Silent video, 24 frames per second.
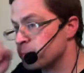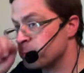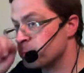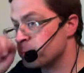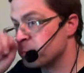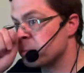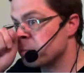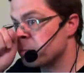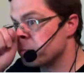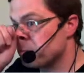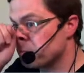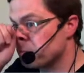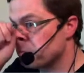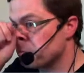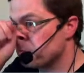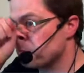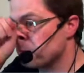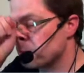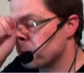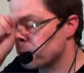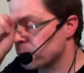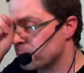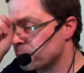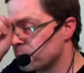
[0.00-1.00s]
Yeah. Well,
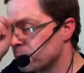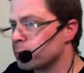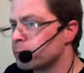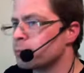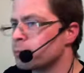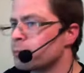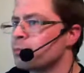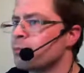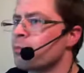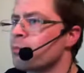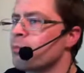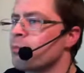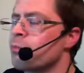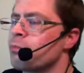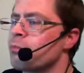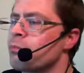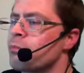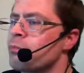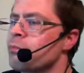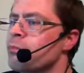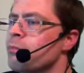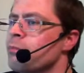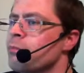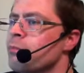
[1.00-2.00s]
maybe I saw it on a tweet
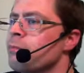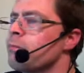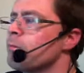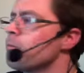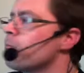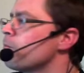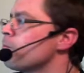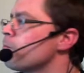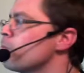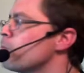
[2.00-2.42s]
then, and I